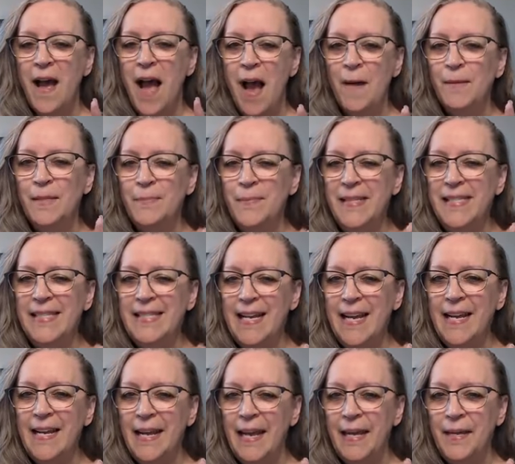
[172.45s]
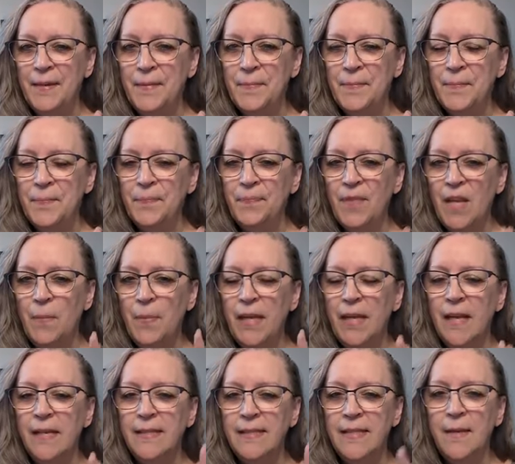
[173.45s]
I was mistaken
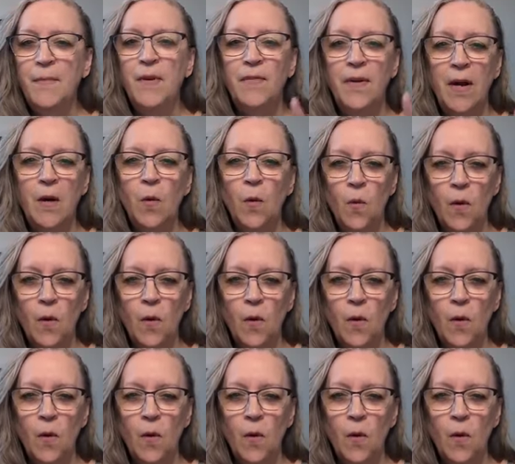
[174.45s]
because some of our